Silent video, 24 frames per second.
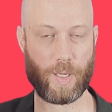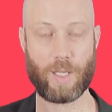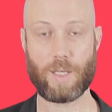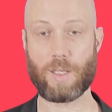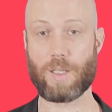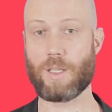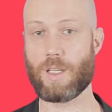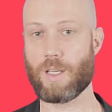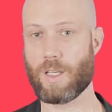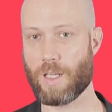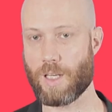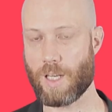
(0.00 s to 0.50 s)
everyone,
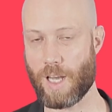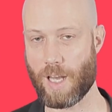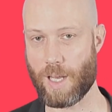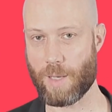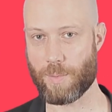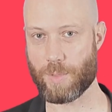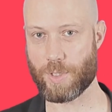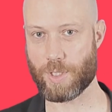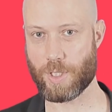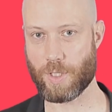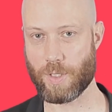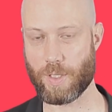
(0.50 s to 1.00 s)
I'm
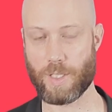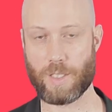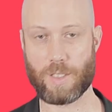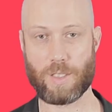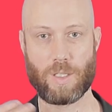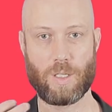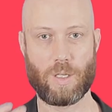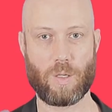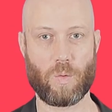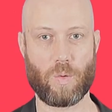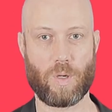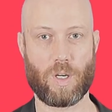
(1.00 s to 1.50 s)
Stuart.
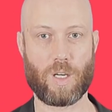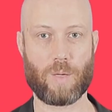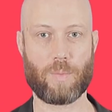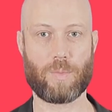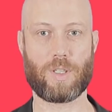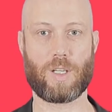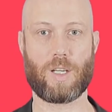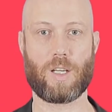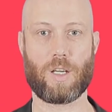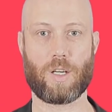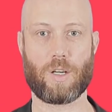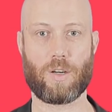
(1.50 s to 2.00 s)
Welcome to
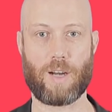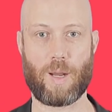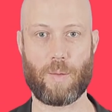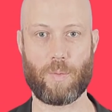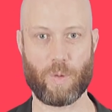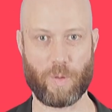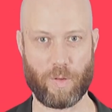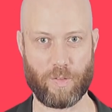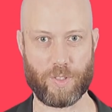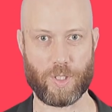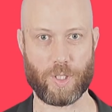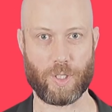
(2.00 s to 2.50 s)
Learn Grammar
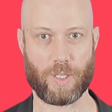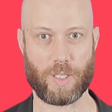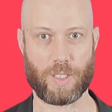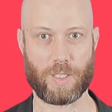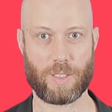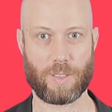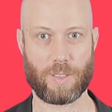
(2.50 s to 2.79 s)
with Stuart.